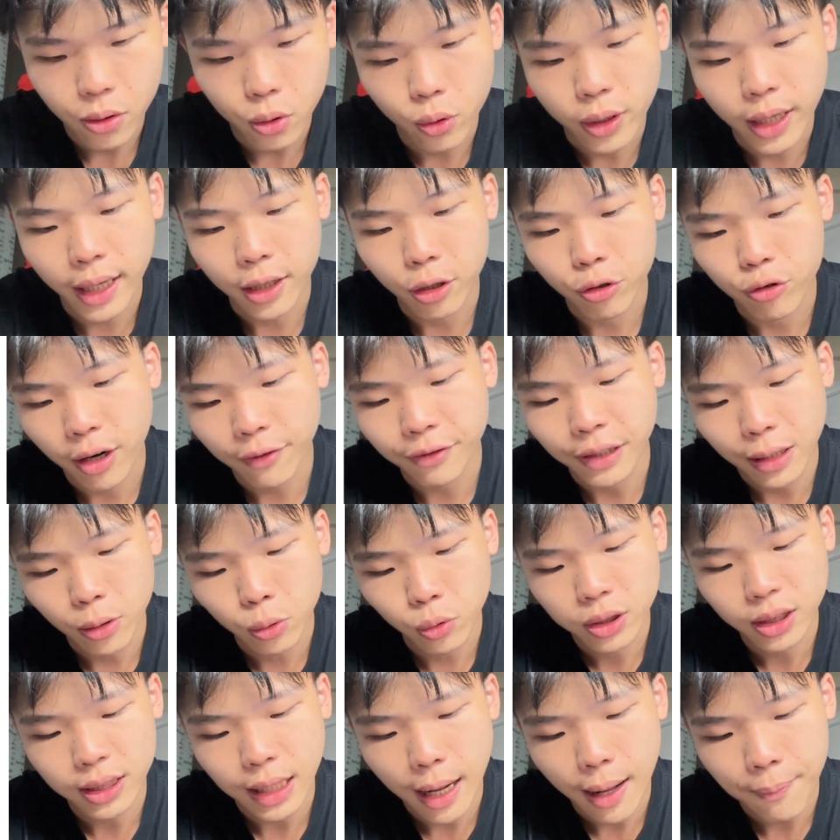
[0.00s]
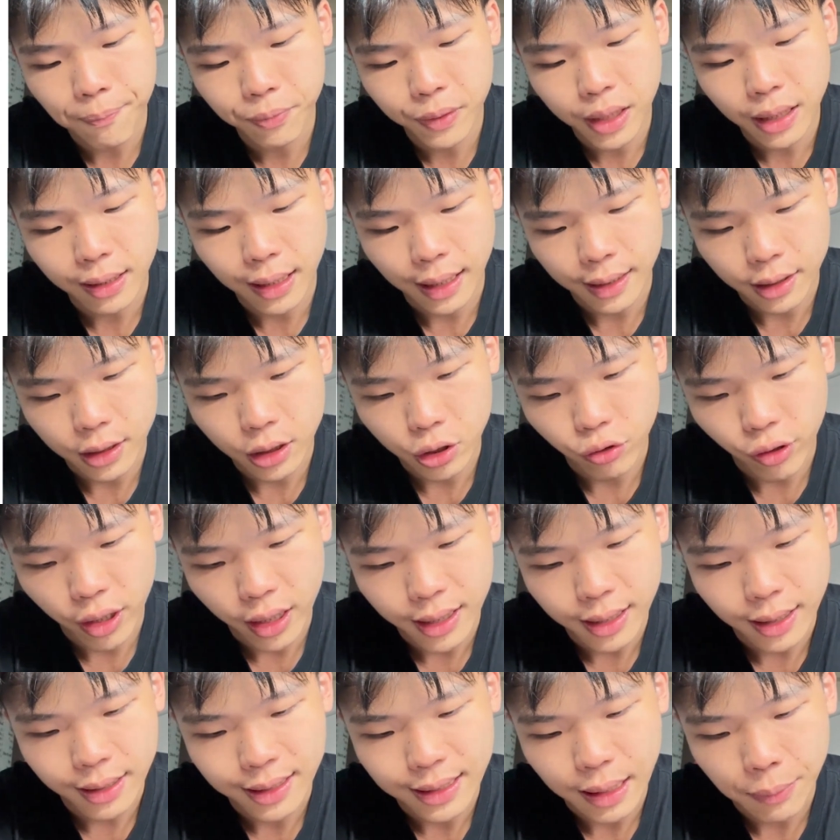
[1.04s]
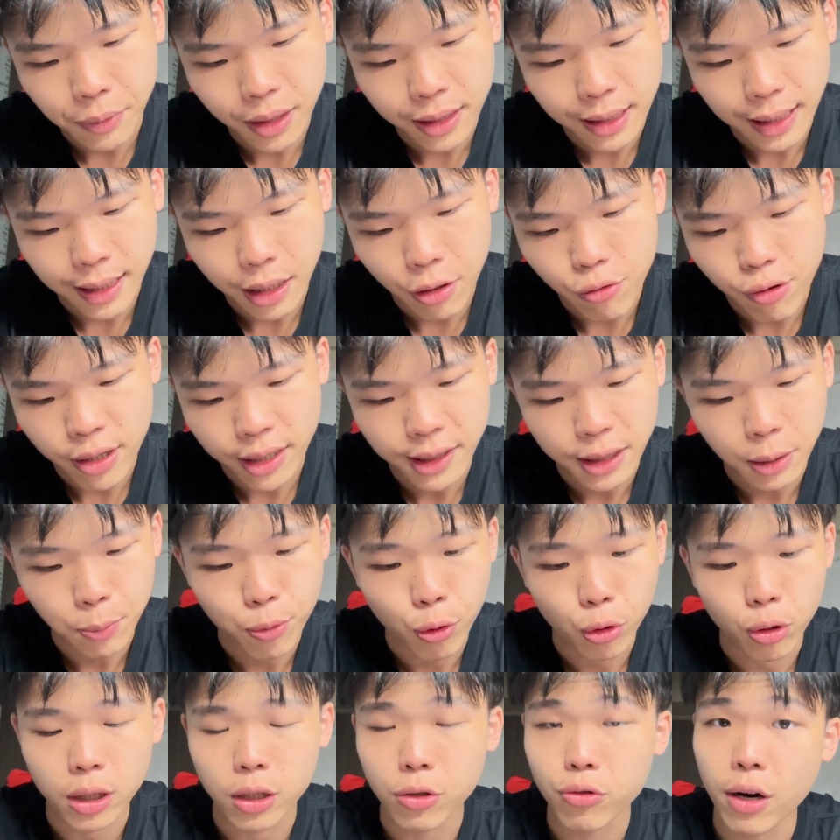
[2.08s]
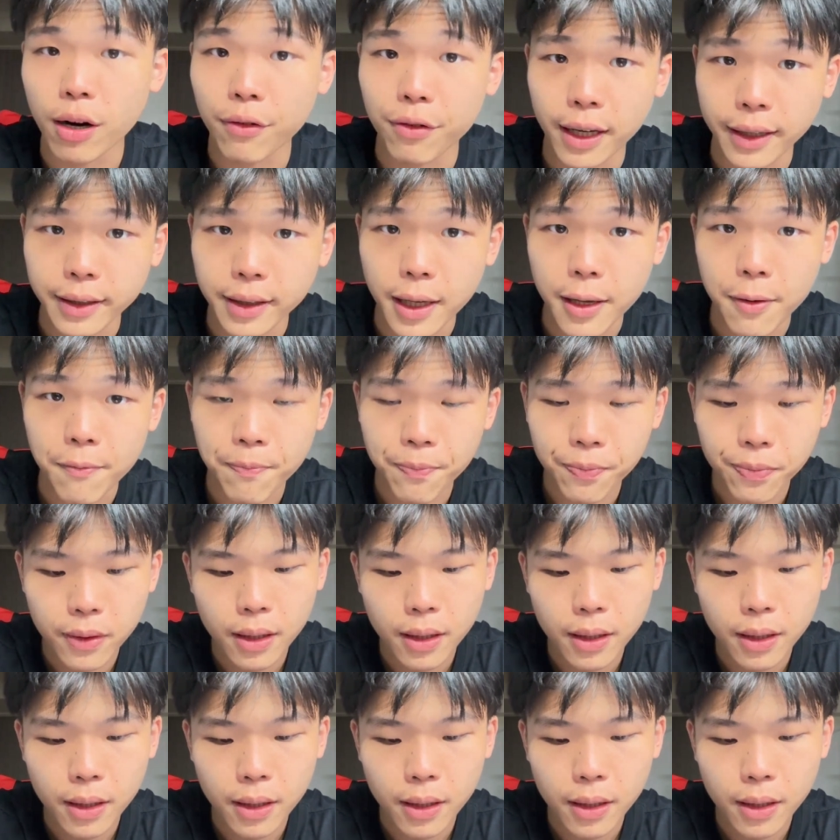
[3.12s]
You get a graph that looks something like this, right? Something like a reciprocal graph like that.